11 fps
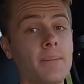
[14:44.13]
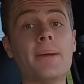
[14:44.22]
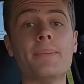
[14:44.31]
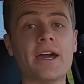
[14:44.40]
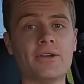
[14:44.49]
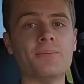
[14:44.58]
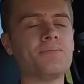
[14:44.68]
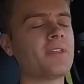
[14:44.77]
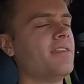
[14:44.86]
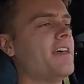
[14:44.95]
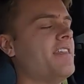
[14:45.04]
a bit better
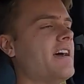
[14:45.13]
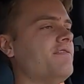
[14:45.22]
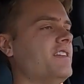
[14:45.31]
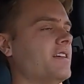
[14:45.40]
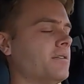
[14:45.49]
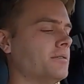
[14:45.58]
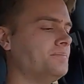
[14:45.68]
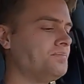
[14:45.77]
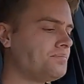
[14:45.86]
than that vehicle.